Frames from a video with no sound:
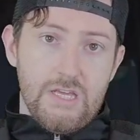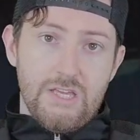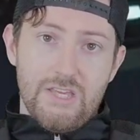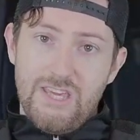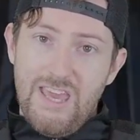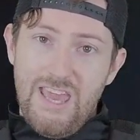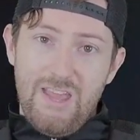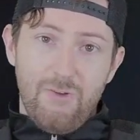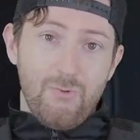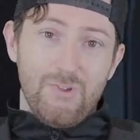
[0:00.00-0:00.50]
You
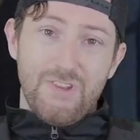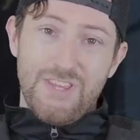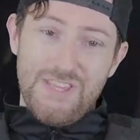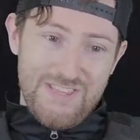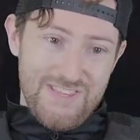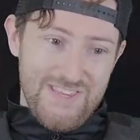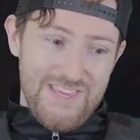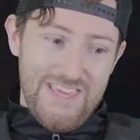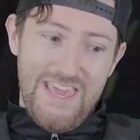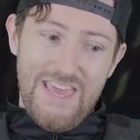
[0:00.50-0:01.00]
can't really
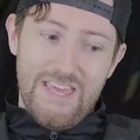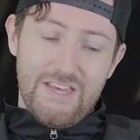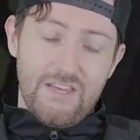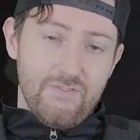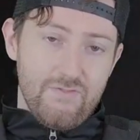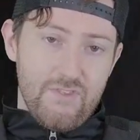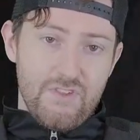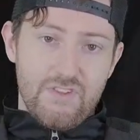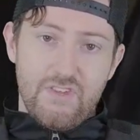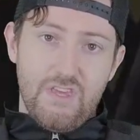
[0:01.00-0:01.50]
see any
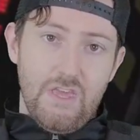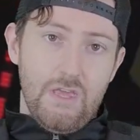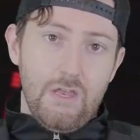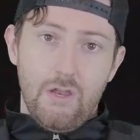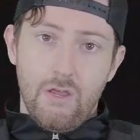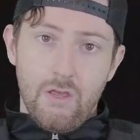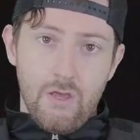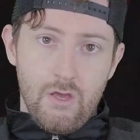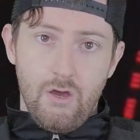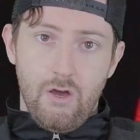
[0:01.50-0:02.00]
of the
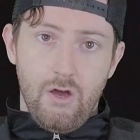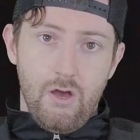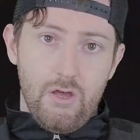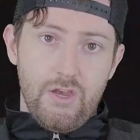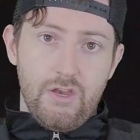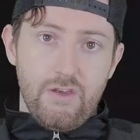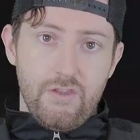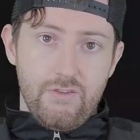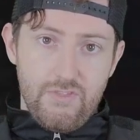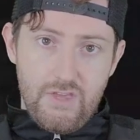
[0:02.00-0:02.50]
skin
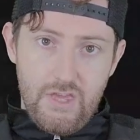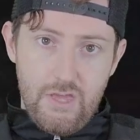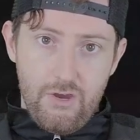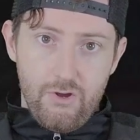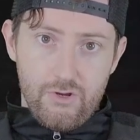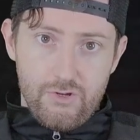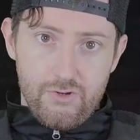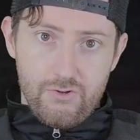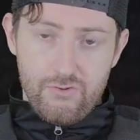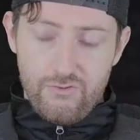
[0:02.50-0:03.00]
on any of the
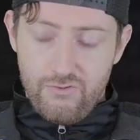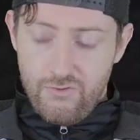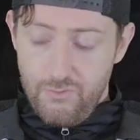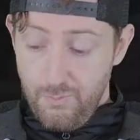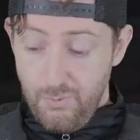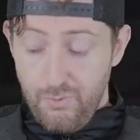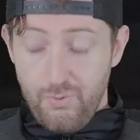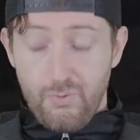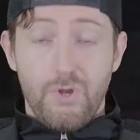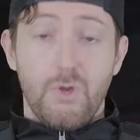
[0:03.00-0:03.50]
characters. They're
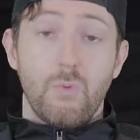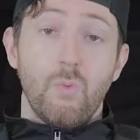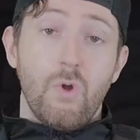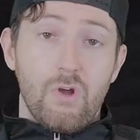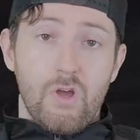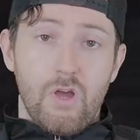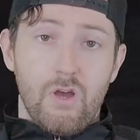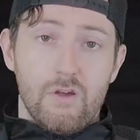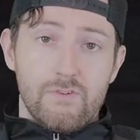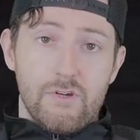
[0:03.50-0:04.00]
pretty
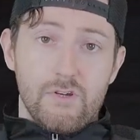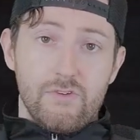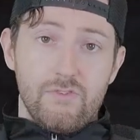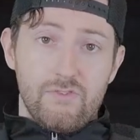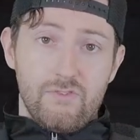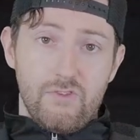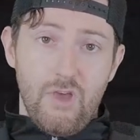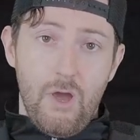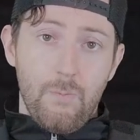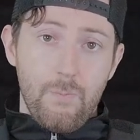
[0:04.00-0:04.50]
well covered.
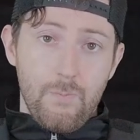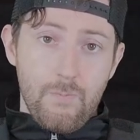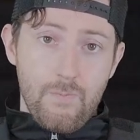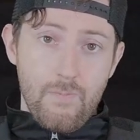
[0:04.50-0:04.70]
So,